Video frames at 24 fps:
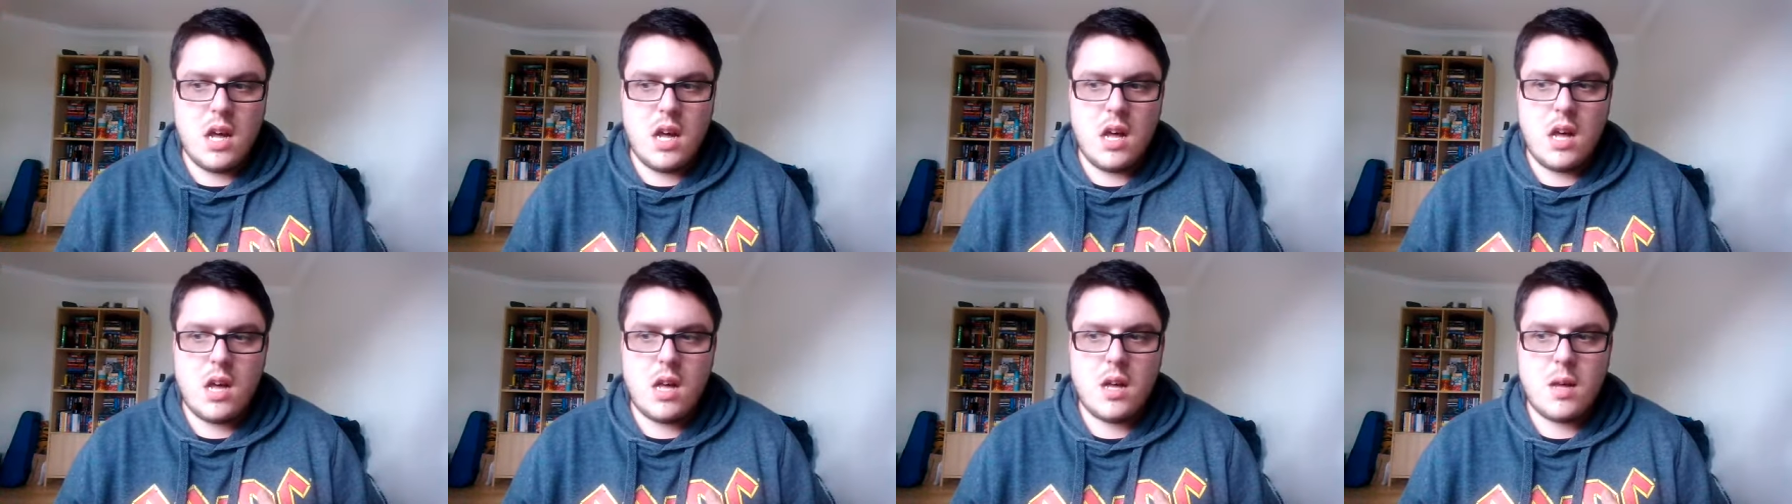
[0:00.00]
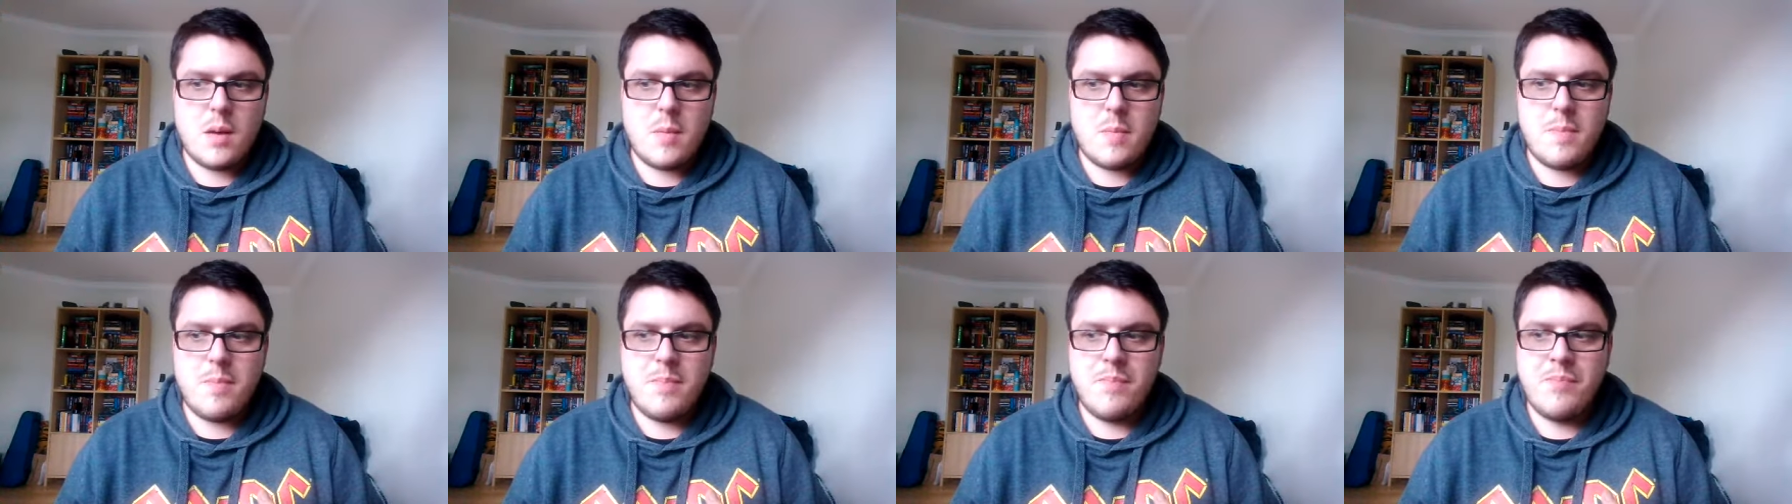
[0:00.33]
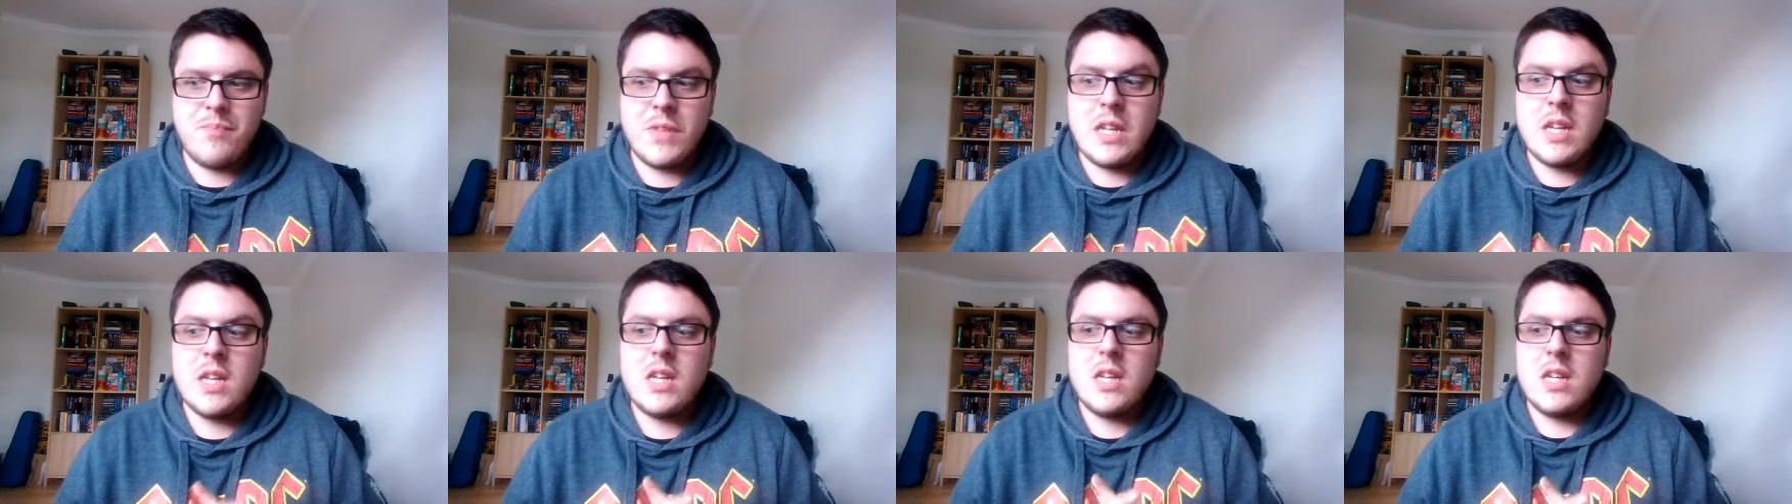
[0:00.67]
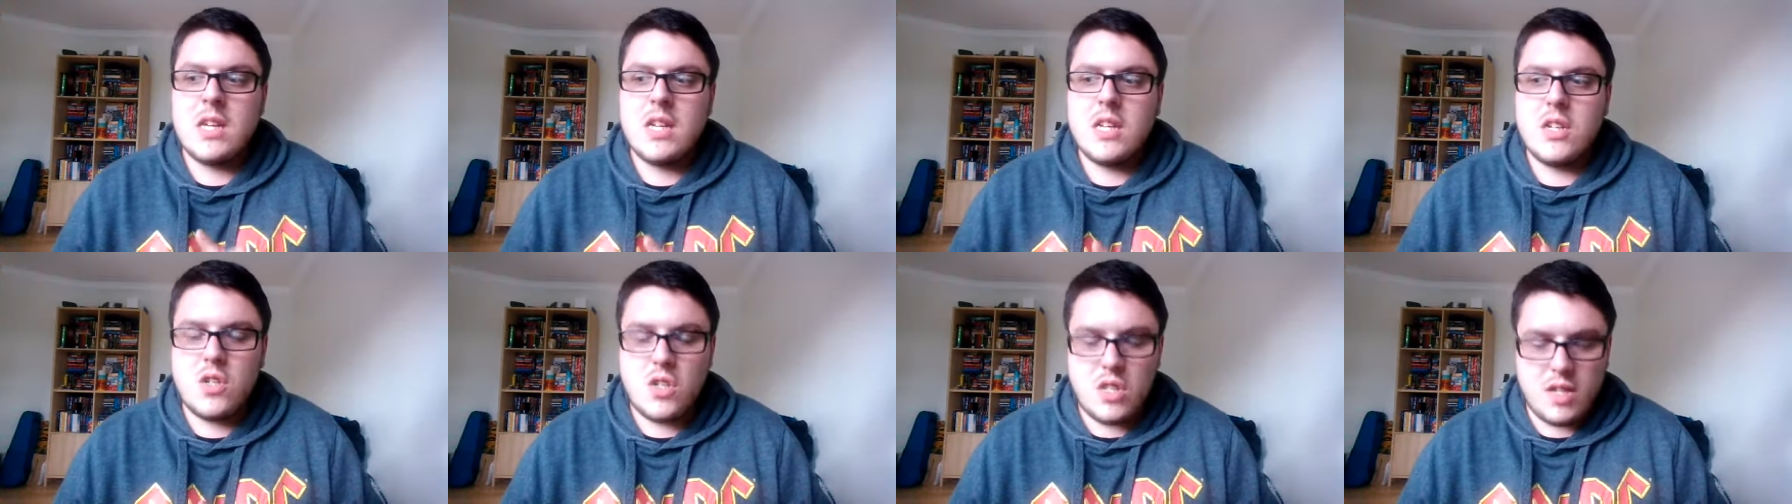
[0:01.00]
um,
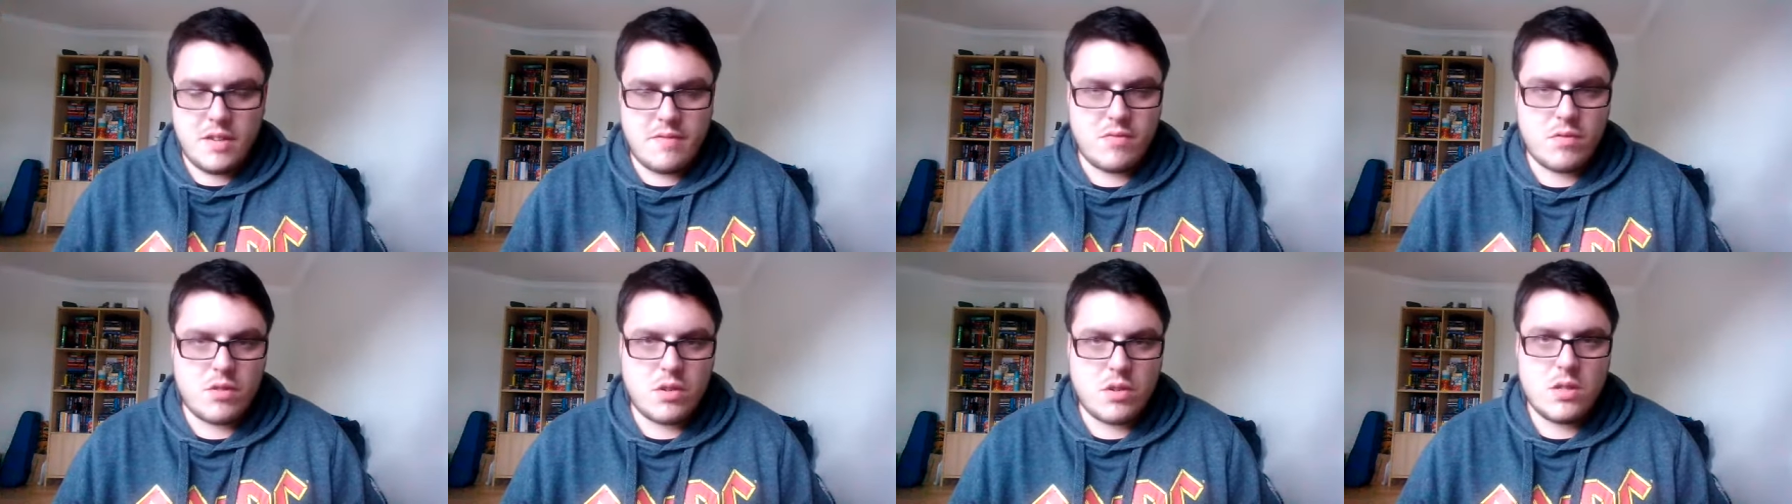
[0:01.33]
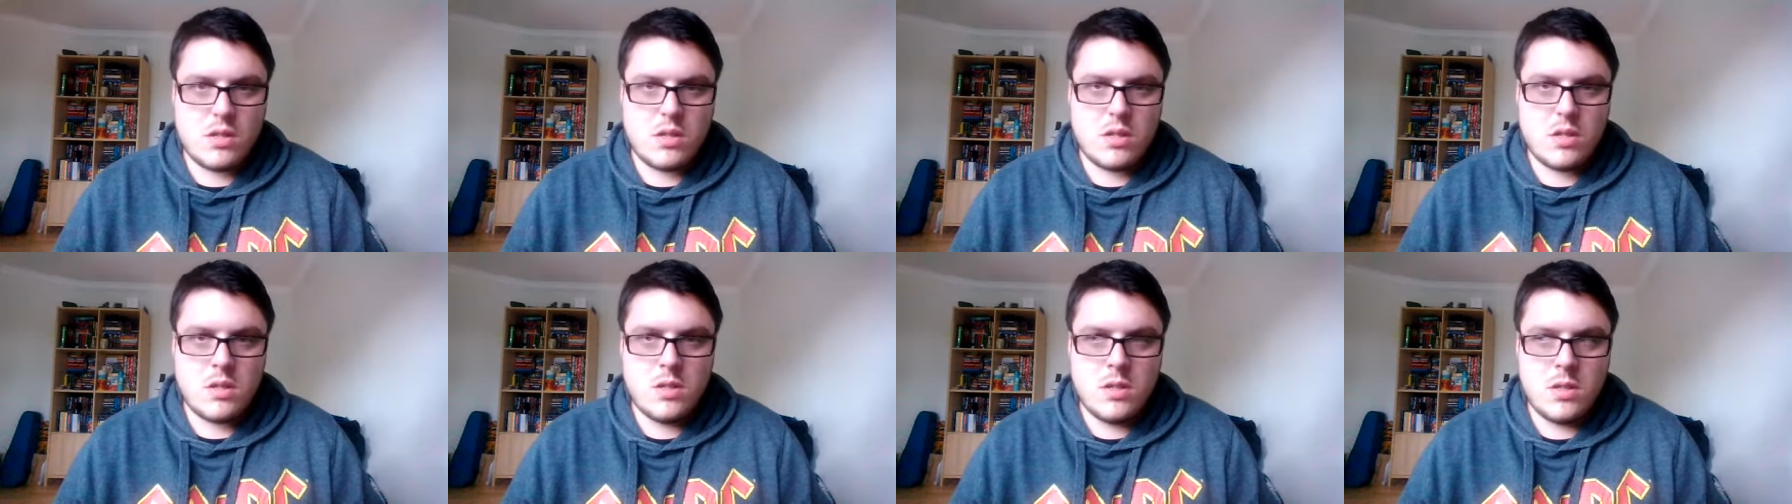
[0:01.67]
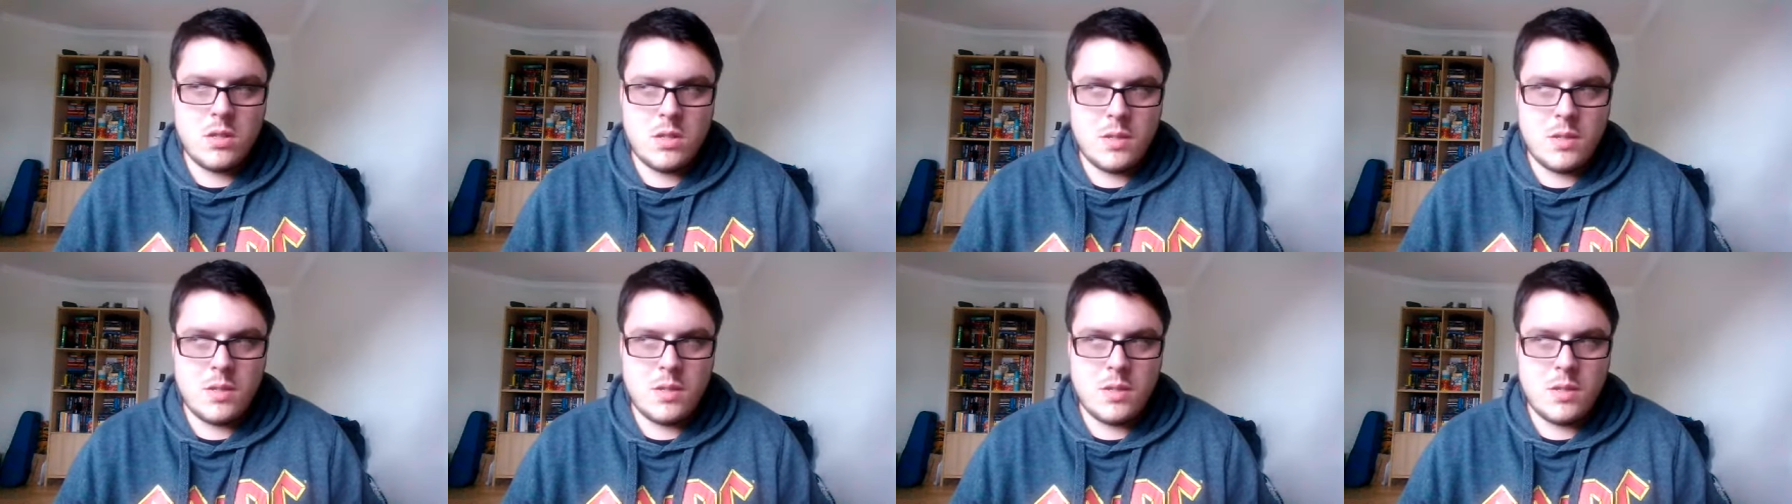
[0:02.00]
different.